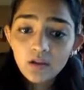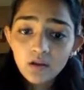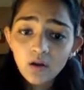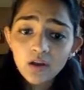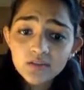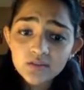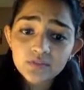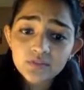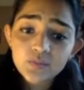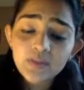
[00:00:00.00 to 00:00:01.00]
cost of
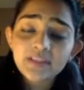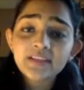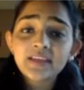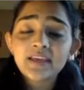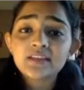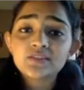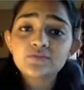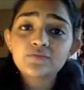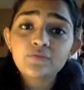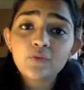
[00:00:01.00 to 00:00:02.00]
this dwelling is
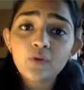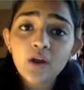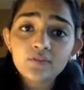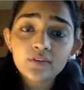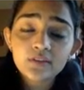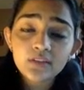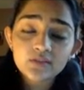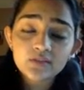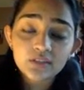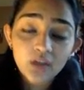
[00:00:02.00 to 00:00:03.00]

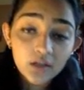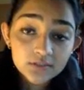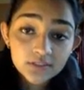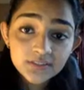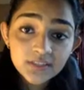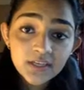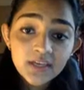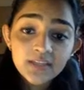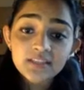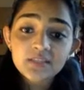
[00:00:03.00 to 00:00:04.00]
$400,000.
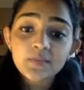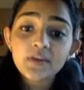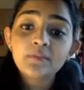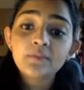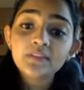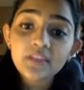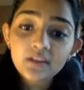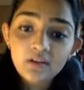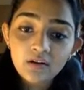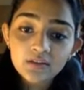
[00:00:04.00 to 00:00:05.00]
The estimated monthly
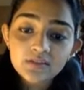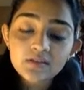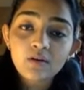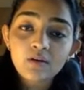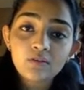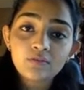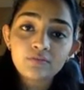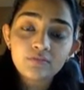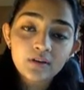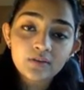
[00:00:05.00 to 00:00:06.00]
cost
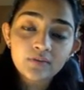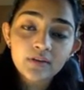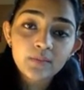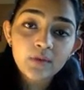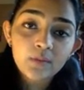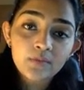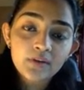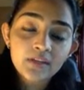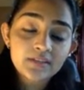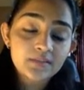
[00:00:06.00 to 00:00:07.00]
of a rented
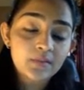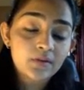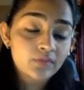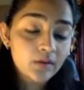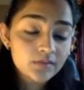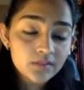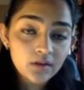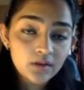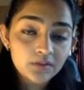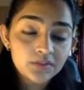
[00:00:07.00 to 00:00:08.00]
property is about
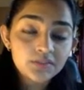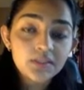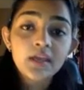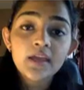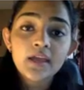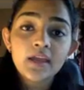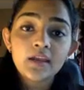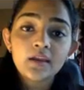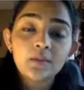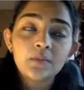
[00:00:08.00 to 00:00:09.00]
$1,000,
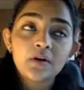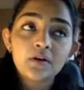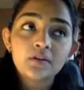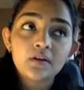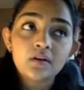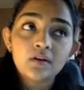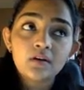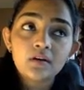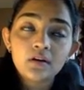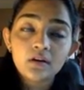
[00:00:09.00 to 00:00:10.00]
and about
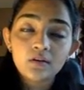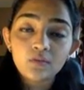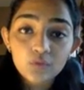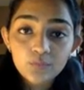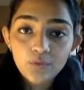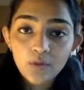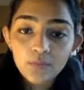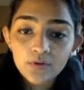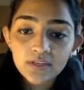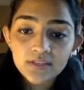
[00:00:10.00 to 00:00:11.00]
owned
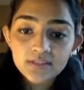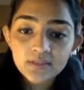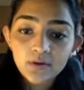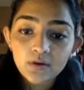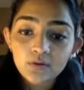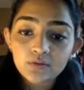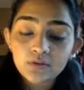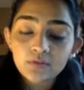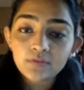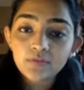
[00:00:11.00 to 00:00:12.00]
property is about
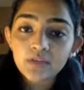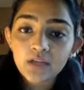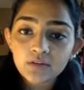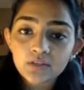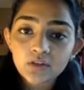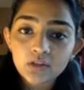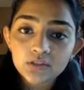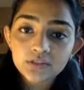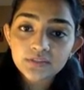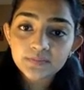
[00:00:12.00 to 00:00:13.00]

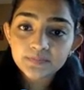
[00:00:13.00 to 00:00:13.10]
$1,500.